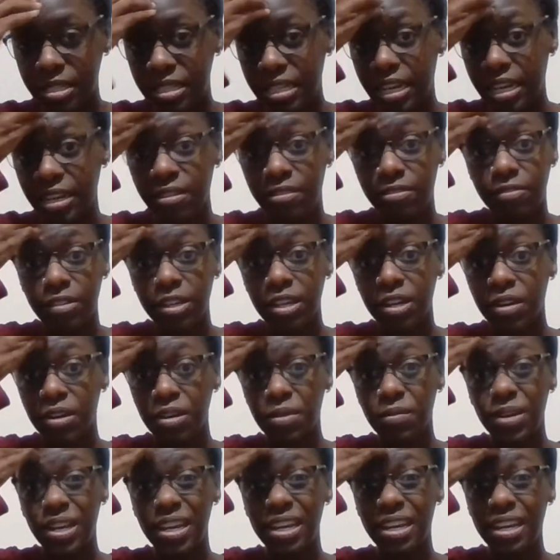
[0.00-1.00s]
a skein of
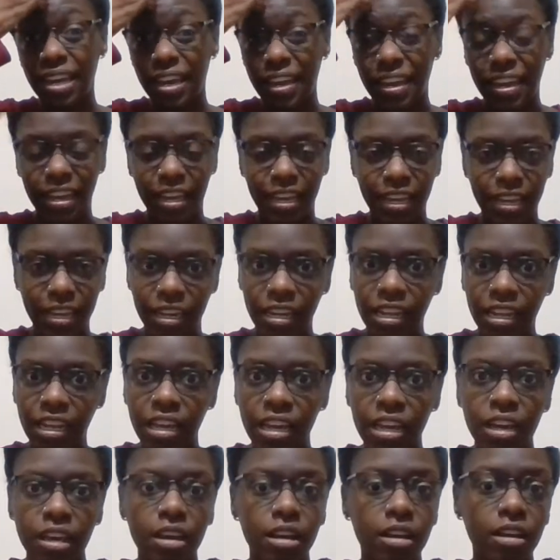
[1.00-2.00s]
fingering weight and
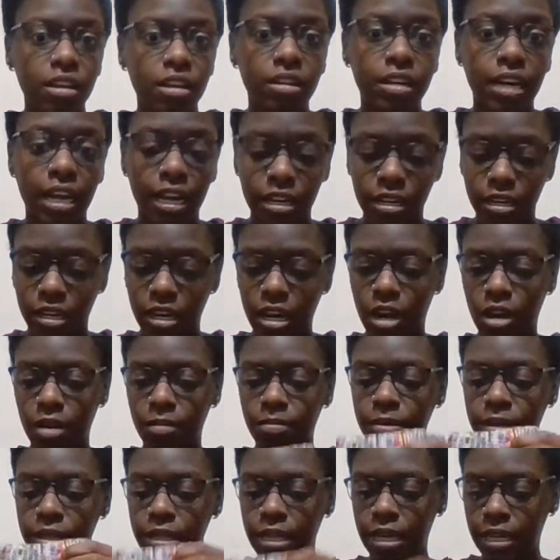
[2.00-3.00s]
kind of
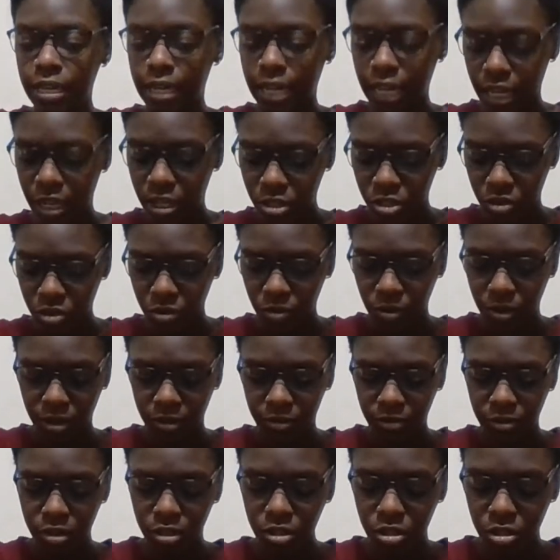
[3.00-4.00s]
copy that gauge or
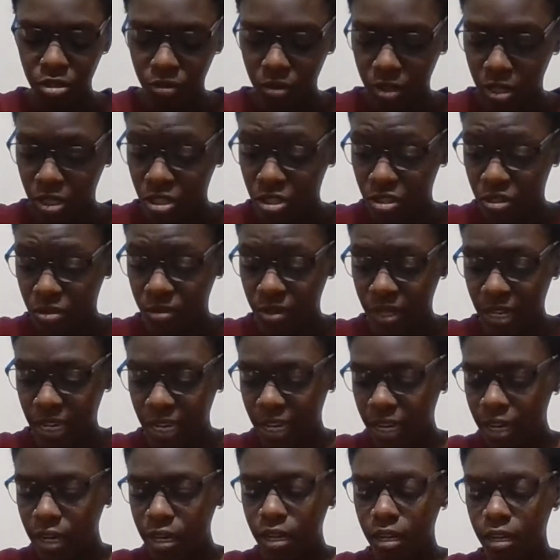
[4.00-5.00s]
whatever, you can do
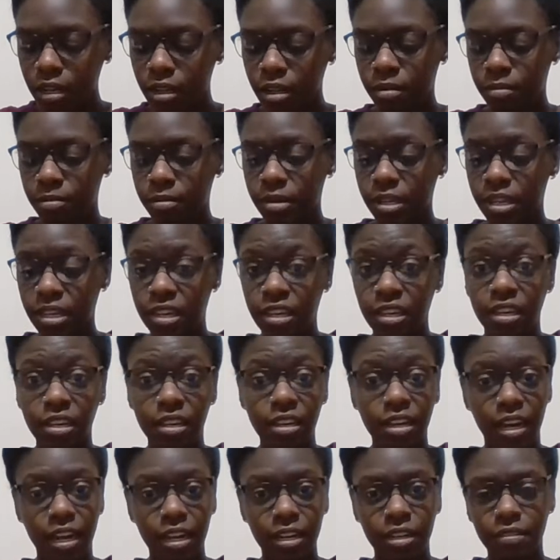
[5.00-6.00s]
that and
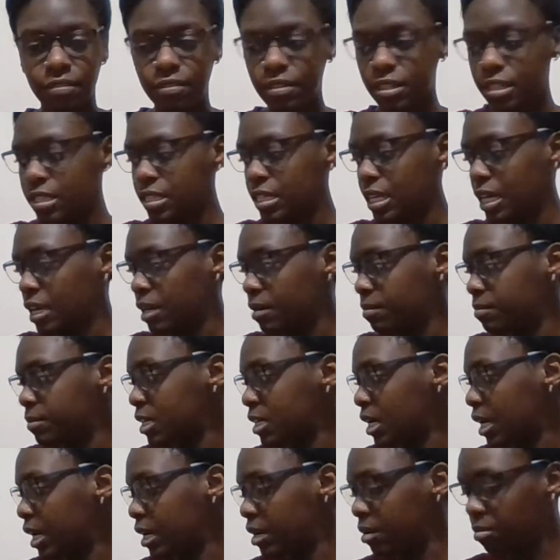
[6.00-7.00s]
get kind of the same
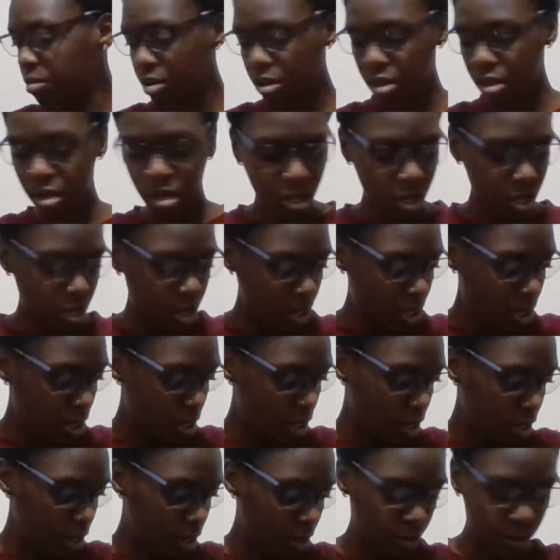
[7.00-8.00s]
type
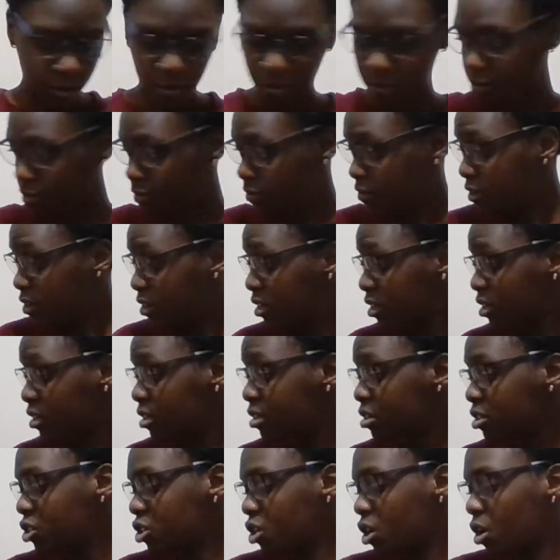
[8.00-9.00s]
of
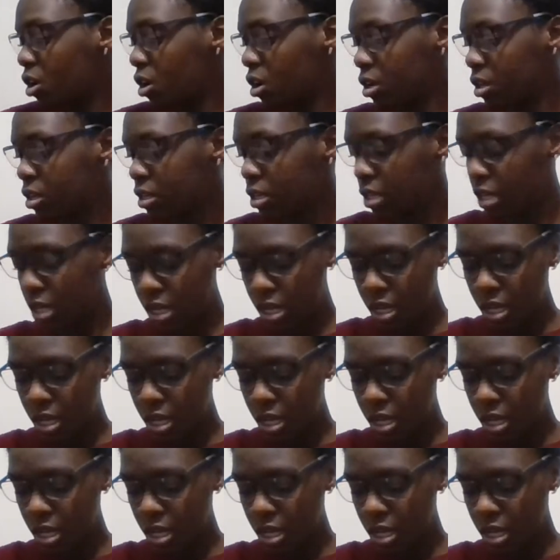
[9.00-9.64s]
shawl.